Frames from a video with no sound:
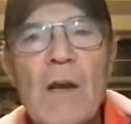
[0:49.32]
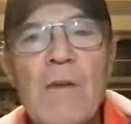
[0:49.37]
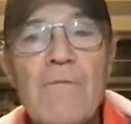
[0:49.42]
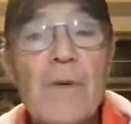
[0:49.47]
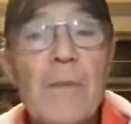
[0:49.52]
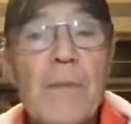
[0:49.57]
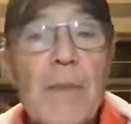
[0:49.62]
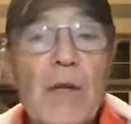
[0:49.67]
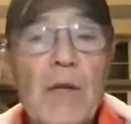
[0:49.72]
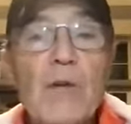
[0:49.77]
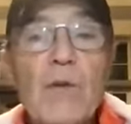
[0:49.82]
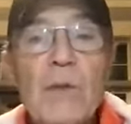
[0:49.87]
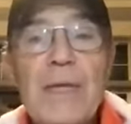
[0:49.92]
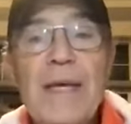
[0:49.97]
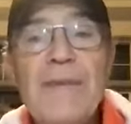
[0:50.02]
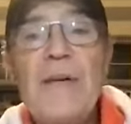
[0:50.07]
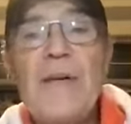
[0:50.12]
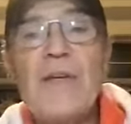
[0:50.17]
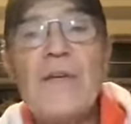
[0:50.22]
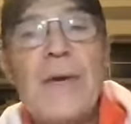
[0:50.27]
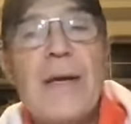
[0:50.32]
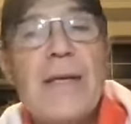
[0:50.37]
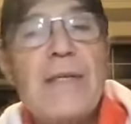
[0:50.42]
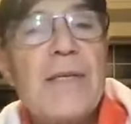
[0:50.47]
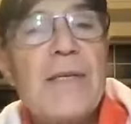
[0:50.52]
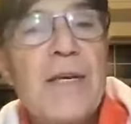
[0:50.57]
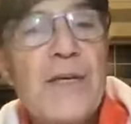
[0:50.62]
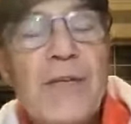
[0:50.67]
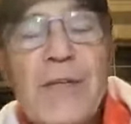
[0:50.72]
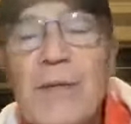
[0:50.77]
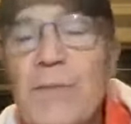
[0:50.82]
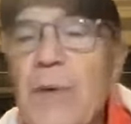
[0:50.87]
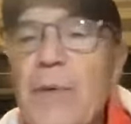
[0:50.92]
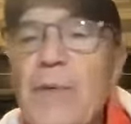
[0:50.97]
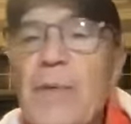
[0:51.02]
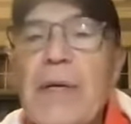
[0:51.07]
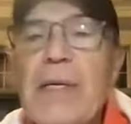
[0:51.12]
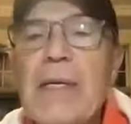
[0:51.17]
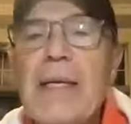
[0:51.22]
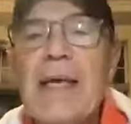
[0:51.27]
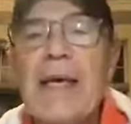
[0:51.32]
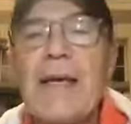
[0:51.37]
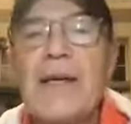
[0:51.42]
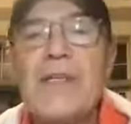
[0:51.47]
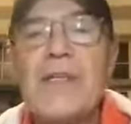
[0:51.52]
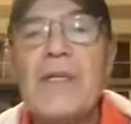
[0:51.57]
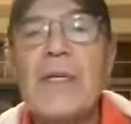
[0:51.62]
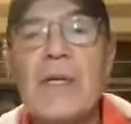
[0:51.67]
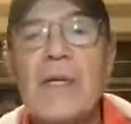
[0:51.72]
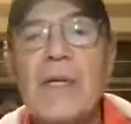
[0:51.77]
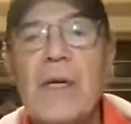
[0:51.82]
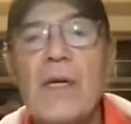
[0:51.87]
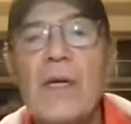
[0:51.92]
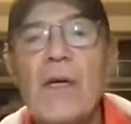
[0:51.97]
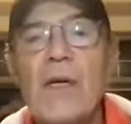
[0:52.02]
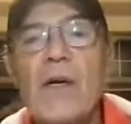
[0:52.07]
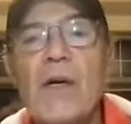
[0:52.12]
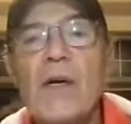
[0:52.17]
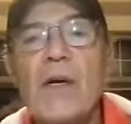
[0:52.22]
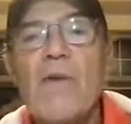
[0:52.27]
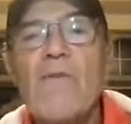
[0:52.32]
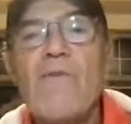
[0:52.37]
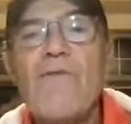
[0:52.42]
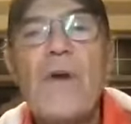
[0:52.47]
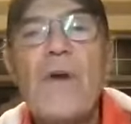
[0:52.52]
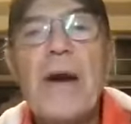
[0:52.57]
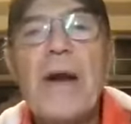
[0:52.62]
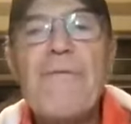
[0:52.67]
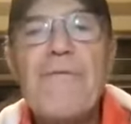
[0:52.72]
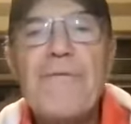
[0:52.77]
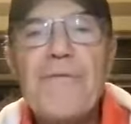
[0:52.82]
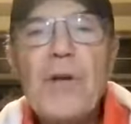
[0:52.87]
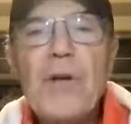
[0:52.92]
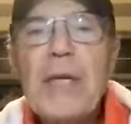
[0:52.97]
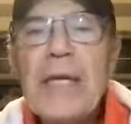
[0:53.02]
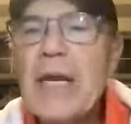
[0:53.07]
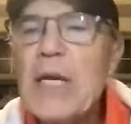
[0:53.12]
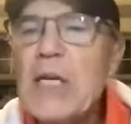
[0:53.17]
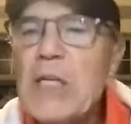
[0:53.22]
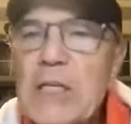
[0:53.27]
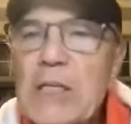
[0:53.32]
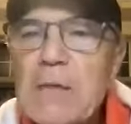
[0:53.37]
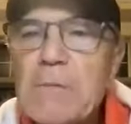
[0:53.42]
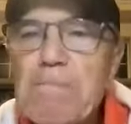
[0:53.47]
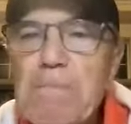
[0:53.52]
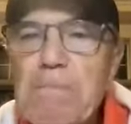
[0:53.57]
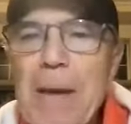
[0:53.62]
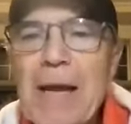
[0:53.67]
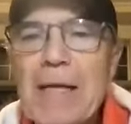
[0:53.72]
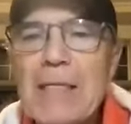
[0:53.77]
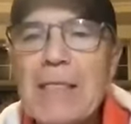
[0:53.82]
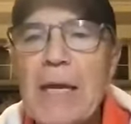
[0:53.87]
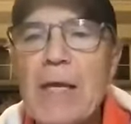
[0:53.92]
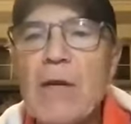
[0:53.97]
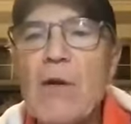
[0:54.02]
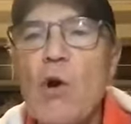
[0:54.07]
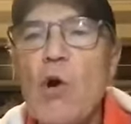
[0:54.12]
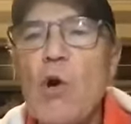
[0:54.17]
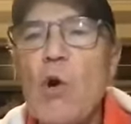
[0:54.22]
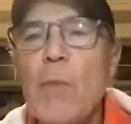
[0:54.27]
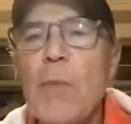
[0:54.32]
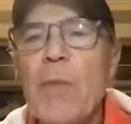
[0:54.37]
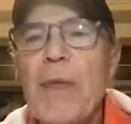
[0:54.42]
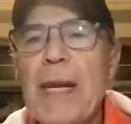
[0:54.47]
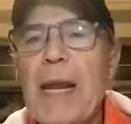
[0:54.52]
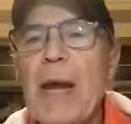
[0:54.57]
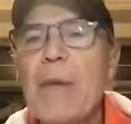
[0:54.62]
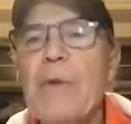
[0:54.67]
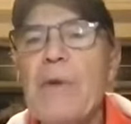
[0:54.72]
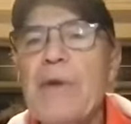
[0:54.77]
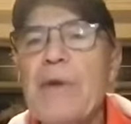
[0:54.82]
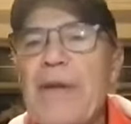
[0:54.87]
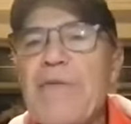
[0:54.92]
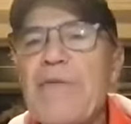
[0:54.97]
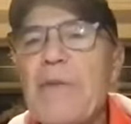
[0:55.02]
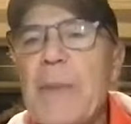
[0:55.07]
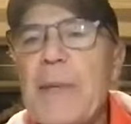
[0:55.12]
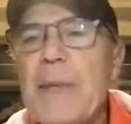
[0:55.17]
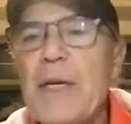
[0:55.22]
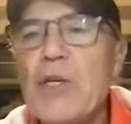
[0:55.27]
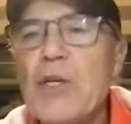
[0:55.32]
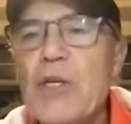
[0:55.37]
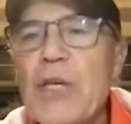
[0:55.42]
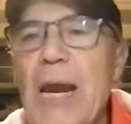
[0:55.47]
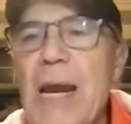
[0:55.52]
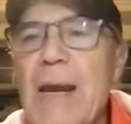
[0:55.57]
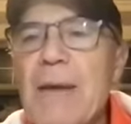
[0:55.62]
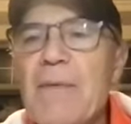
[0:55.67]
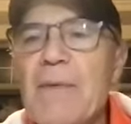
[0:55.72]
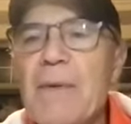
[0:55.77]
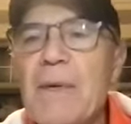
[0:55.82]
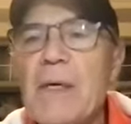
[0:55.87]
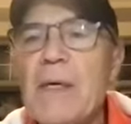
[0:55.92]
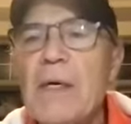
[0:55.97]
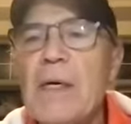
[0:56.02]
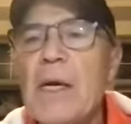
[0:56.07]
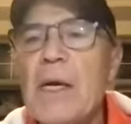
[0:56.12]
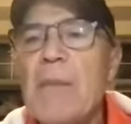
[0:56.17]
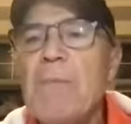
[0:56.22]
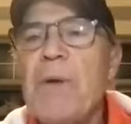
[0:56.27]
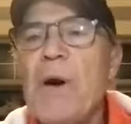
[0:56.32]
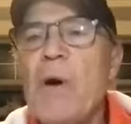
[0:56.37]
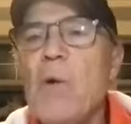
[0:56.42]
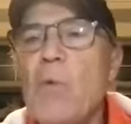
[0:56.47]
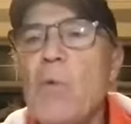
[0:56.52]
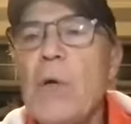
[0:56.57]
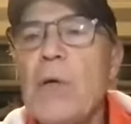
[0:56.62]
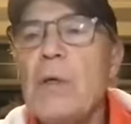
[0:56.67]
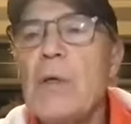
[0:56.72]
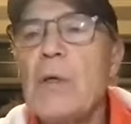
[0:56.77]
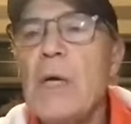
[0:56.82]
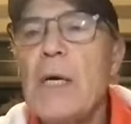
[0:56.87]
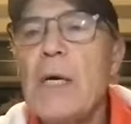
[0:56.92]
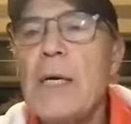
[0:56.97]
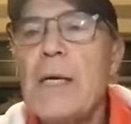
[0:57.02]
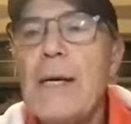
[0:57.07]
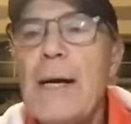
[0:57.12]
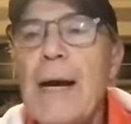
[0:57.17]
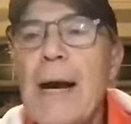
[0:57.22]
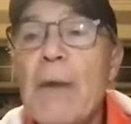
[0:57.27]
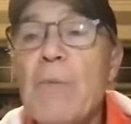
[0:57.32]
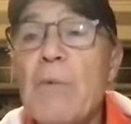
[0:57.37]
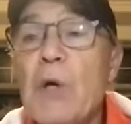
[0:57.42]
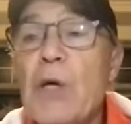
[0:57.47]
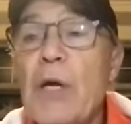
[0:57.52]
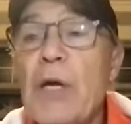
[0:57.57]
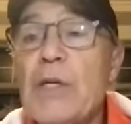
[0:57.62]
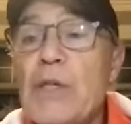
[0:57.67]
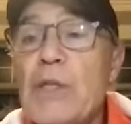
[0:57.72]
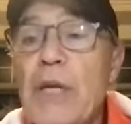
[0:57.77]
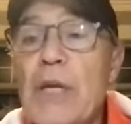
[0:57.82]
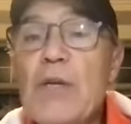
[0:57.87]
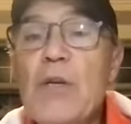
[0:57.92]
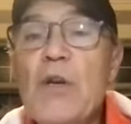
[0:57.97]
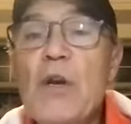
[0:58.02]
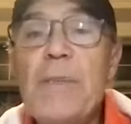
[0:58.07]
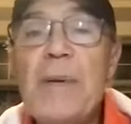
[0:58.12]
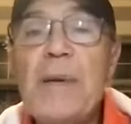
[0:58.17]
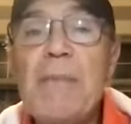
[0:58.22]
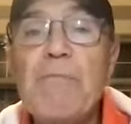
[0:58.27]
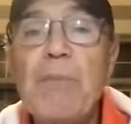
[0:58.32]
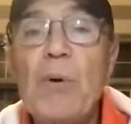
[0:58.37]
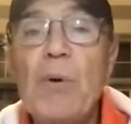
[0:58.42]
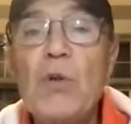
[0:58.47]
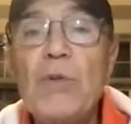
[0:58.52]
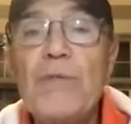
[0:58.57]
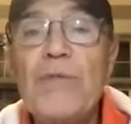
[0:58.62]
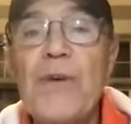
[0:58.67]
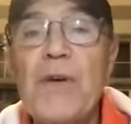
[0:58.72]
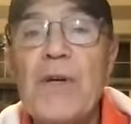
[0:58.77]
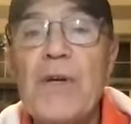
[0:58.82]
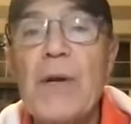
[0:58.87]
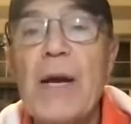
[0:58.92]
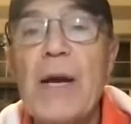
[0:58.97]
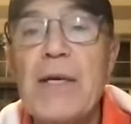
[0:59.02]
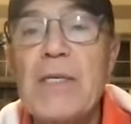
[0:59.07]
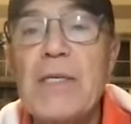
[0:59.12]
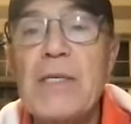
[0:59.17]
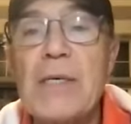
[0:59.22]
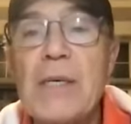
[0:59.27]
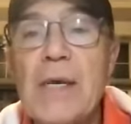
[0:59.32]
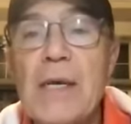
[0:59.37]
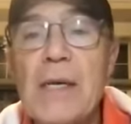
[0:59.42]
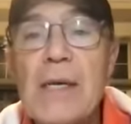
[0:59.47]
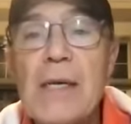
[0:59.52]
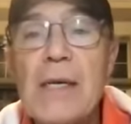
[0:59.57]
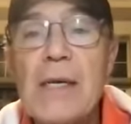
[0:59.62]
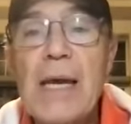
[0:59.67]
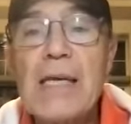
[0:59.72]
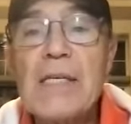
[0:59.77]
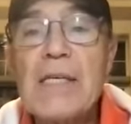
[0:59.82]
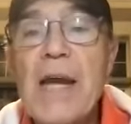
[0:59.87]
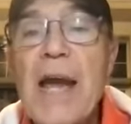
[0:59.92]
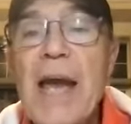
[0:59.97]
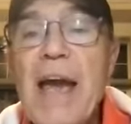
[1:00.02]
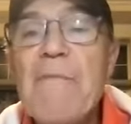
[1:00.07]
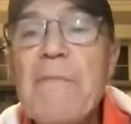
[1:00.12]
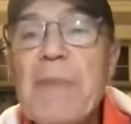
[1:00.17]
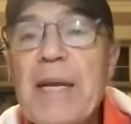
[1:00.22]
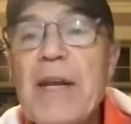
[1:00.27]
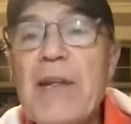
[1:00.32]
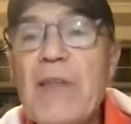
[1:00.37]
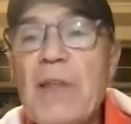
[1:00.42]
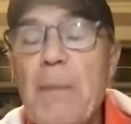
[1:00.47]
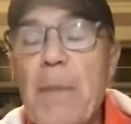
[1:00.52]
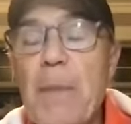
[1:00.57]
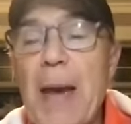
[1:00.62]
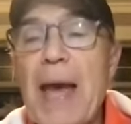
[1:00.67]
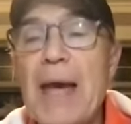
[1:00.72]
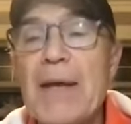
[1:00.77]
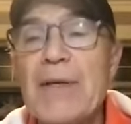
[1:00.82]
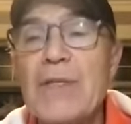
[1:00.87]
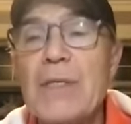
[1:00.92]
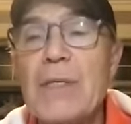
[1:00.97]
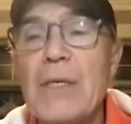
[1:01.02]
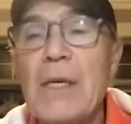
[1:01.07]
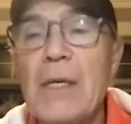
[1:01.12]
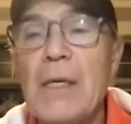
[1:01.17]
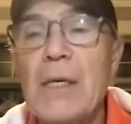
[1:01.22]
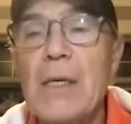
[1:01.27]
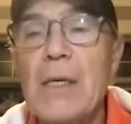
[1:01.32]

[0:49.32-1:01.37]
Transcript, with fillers: From the New Living Translation, we read this: "For I fully expect and hope that I will never be ashamed, but will I will continue to be bold for Christ as I have been in the past.